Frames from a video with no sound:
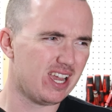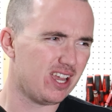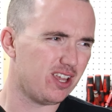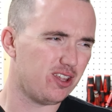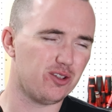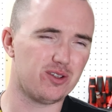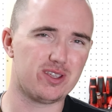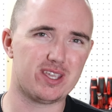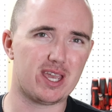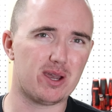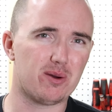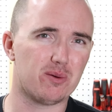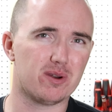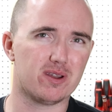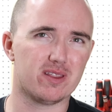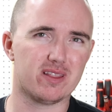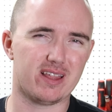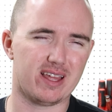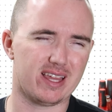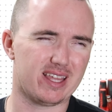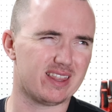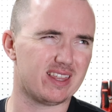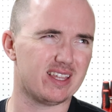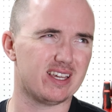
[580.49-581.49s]
you can get one of
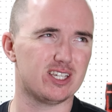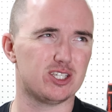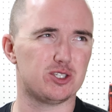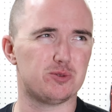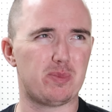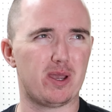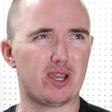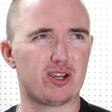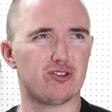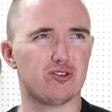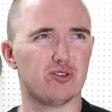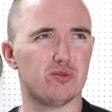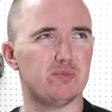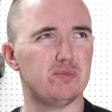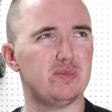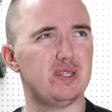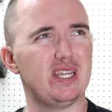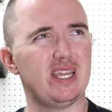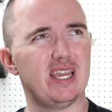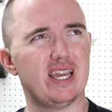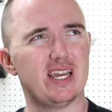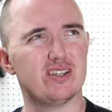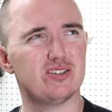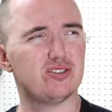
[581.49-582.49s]
like the Spectrum
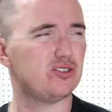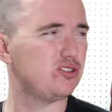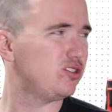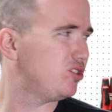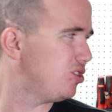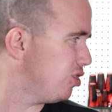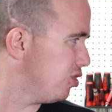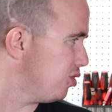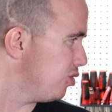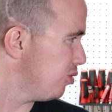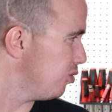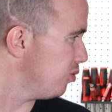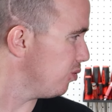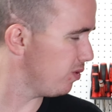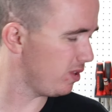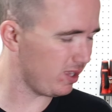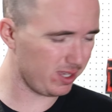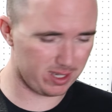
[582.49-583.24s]
DS2,